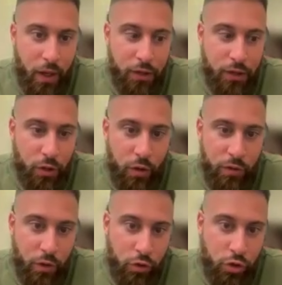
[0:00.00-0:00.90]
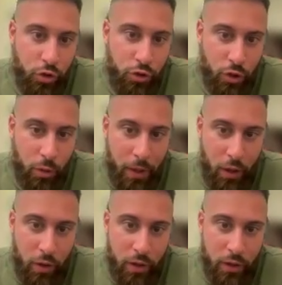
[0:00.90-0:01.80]
And so even though Jews are a
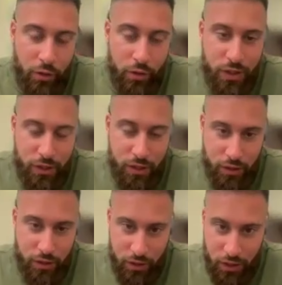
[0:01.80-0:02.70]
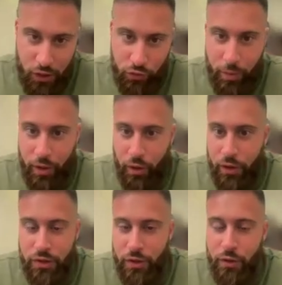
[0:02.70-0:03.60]
minority, they're a successful
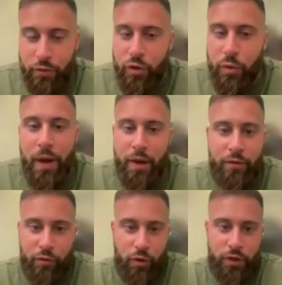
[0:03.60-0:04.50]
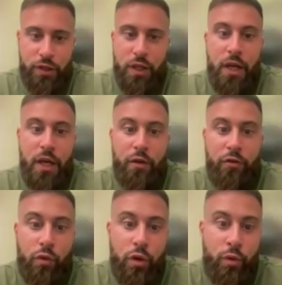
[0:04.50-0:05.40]
minority. So they don't feel bad for us.
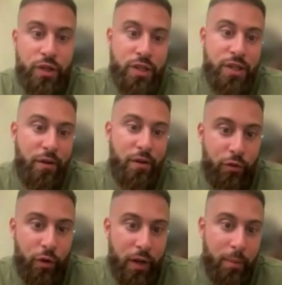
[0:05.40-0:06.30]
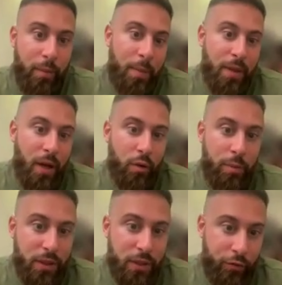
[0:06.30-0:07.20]
If we were suffering, maybe that would
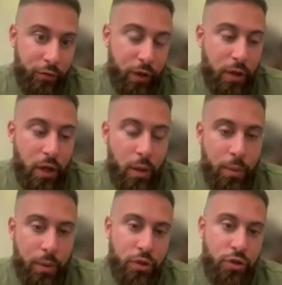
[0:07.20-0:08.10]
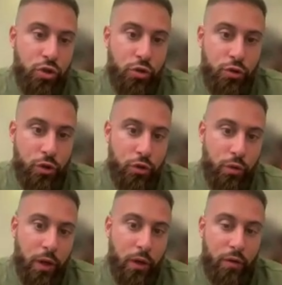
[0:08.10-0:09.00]
be different. But because Jews are
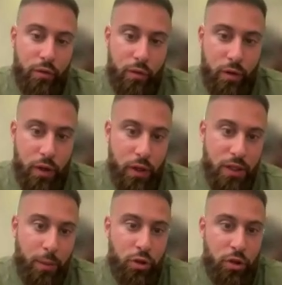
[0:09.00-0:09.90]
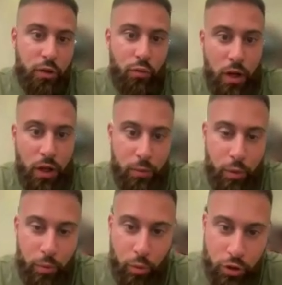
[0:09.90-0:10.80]
doing exceptionally well in
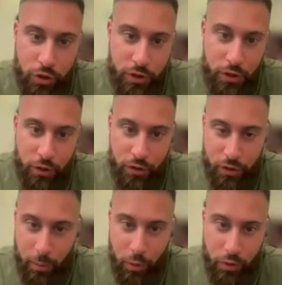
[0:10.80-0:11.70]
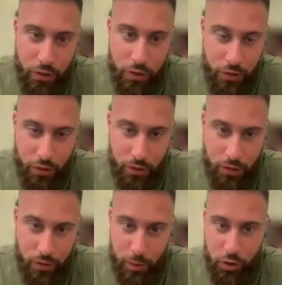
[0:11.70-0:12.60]
proportion to their numbers,
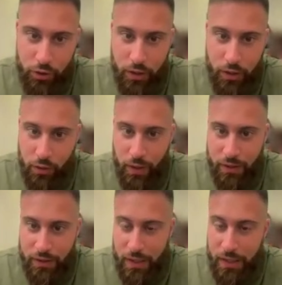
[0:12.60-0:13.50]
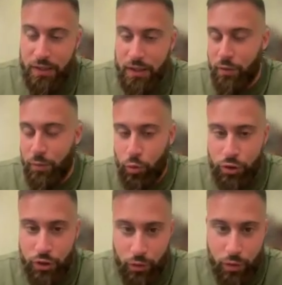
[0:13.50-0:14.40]
especially in the United States and even more
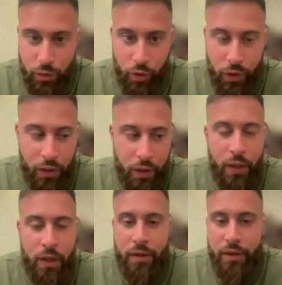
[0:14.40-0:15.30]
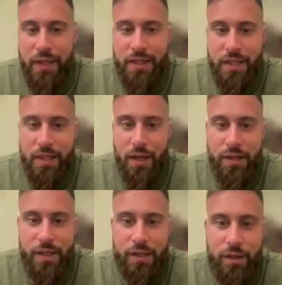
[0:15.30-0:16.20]
so in New York, they see
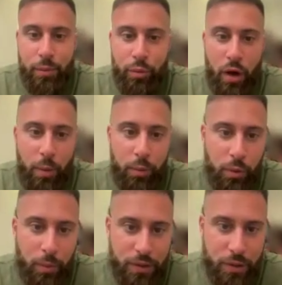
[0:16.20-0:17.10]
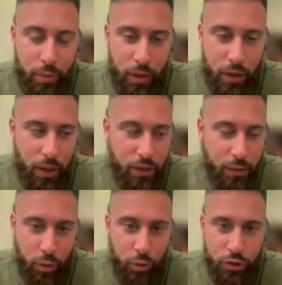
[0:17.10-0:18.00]
us as the problem, as
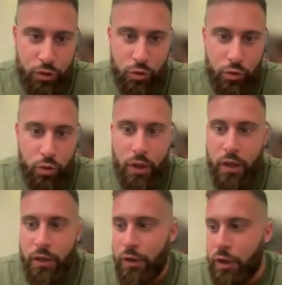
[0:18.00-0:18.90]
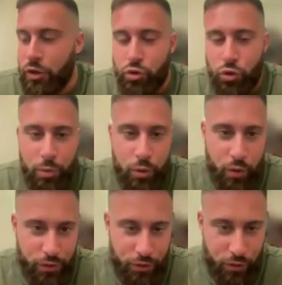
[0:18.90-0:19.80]
opposed to the
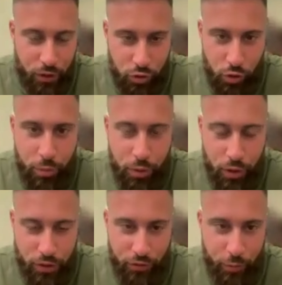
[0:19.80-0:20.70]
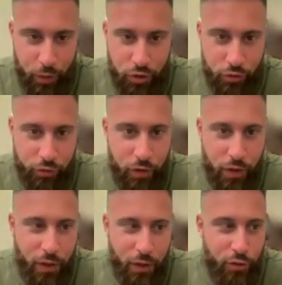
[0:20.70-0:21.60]
contributors of much of
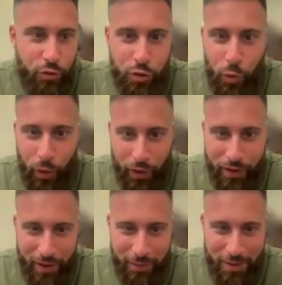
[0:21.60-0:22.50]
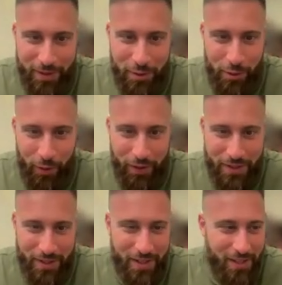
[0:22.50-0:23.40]
New York. I mean, New York,
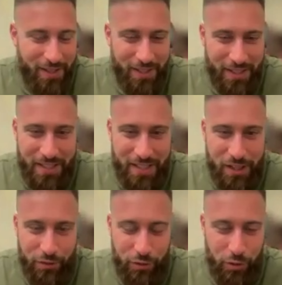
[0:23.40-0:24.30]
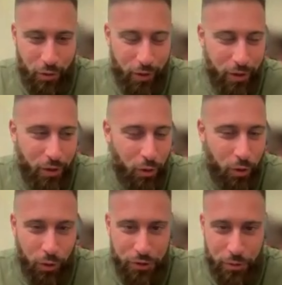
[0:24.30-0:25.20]
the success of New York, you can go
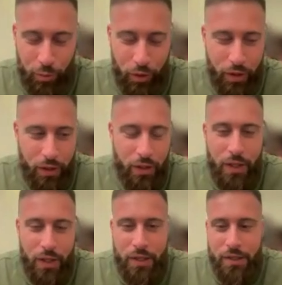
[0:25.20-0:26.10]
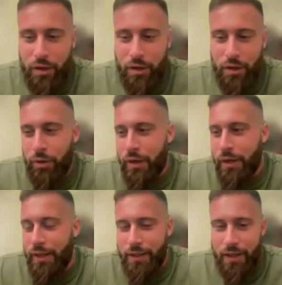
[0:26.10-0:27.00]
across the board. So
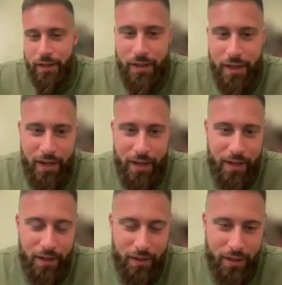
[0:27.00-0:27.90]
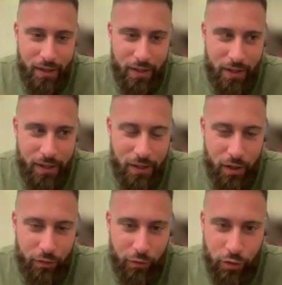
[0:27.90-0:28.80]
at of the day, it's
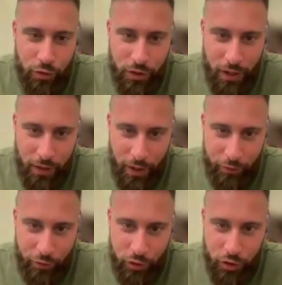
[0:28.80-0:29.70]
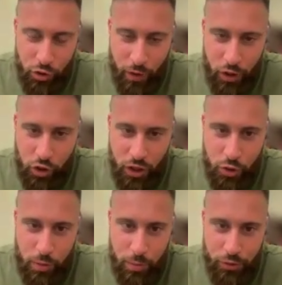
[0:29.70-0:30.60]
kind of a futile effort to try to
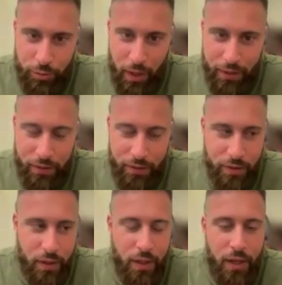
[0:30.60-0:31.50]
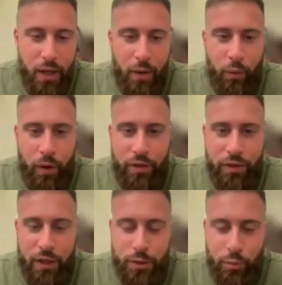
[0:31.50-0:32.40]
change people's minds. What I
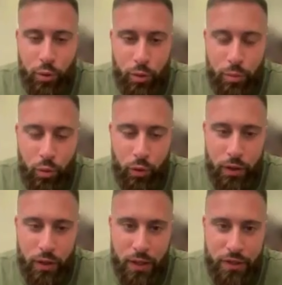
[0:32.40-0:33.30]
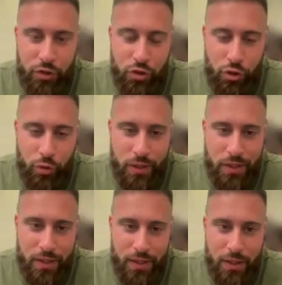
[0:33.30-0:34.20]
think is more important as a Jew
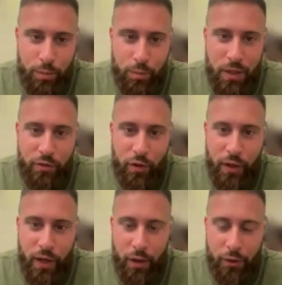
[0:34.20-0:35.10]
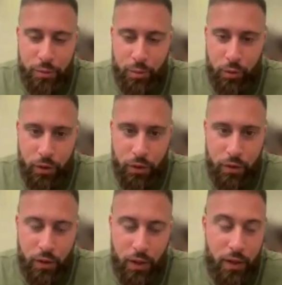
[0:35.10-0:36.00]
is being very outspoken.
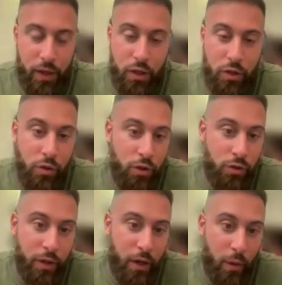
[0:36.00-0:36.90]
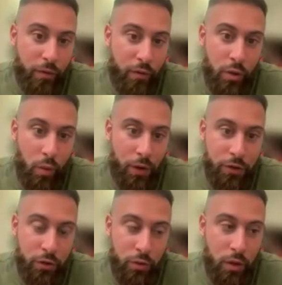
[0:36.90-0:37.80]
And you can do that however you want
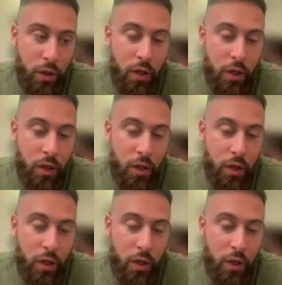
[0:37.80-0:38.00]
to.